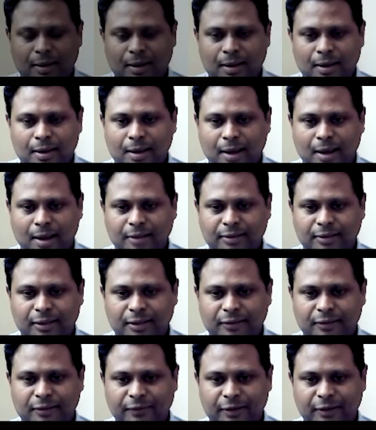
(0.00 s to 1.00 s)
Hey,
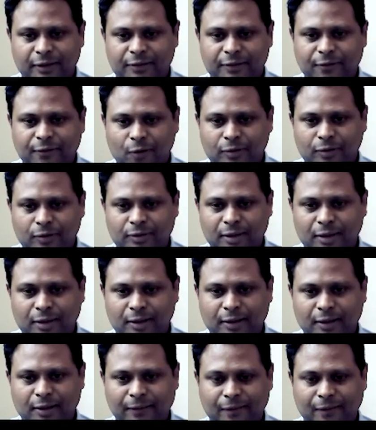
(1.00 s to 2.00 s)
ICS Village folks
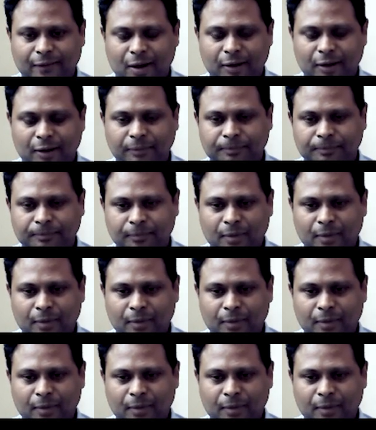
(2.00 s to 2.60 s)
at DEF CON.